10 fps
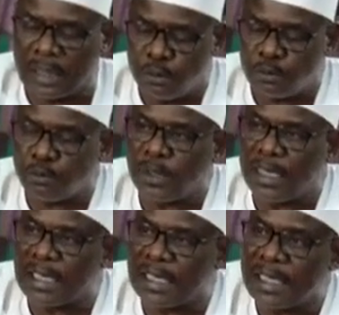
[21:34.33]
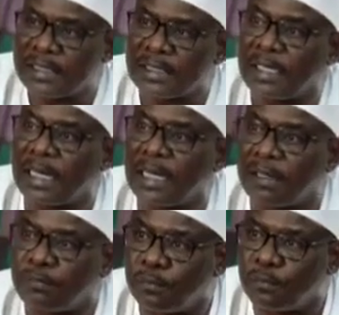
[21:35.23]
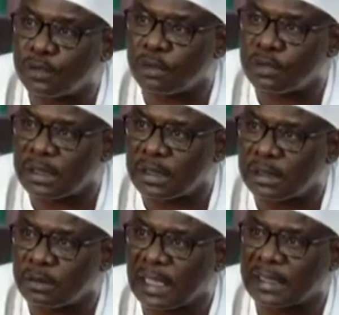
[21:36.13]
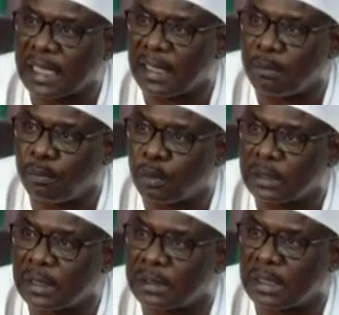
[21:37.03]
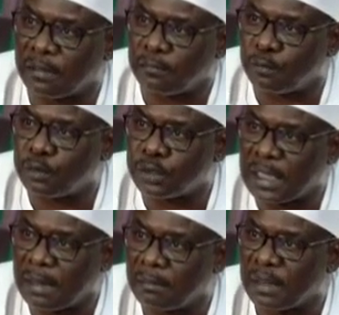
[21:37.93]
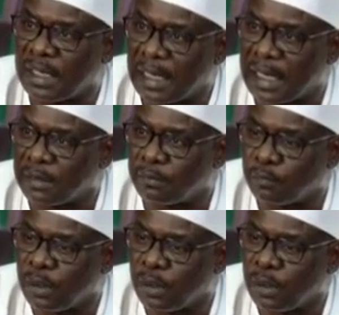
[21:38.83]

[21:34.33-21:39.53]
then you engage in other subsidies that are important, like food stamp, like,